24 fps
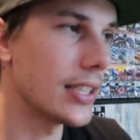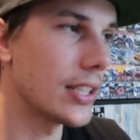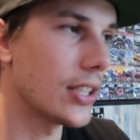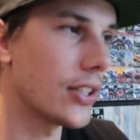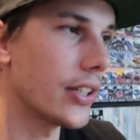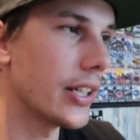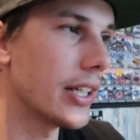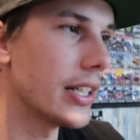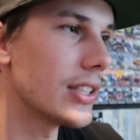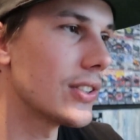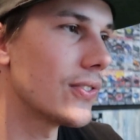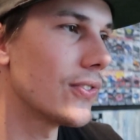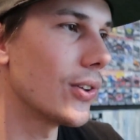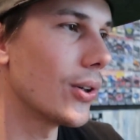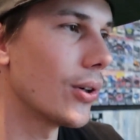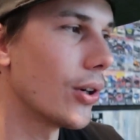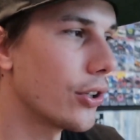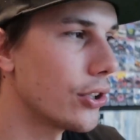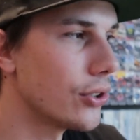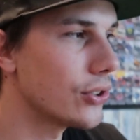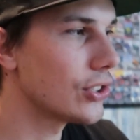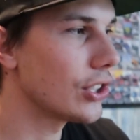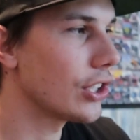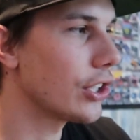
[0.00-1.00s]
to Chris for
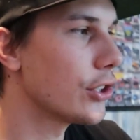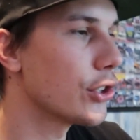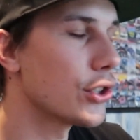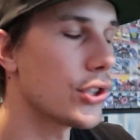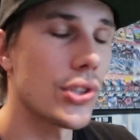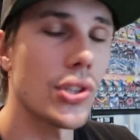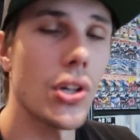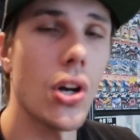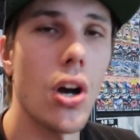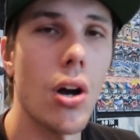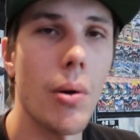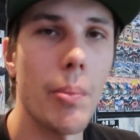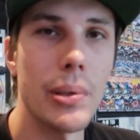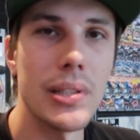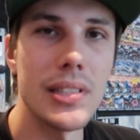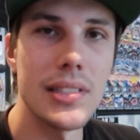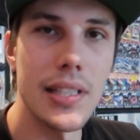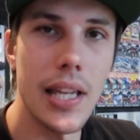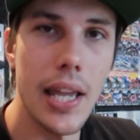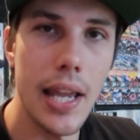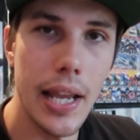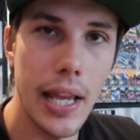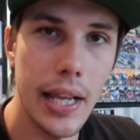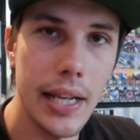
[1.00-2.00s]
using his shop and
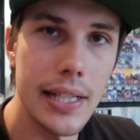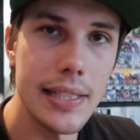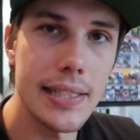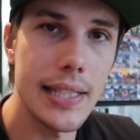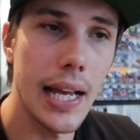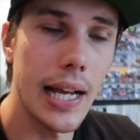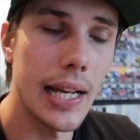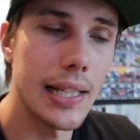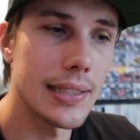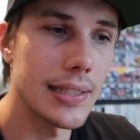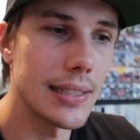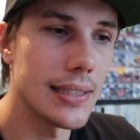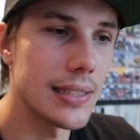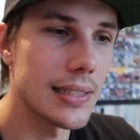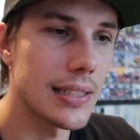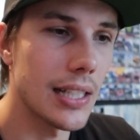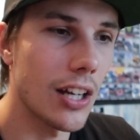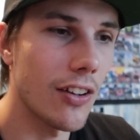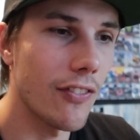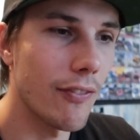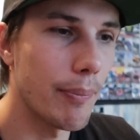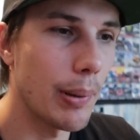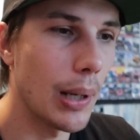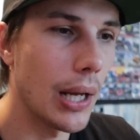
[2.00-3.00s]
staying at his house and stuff.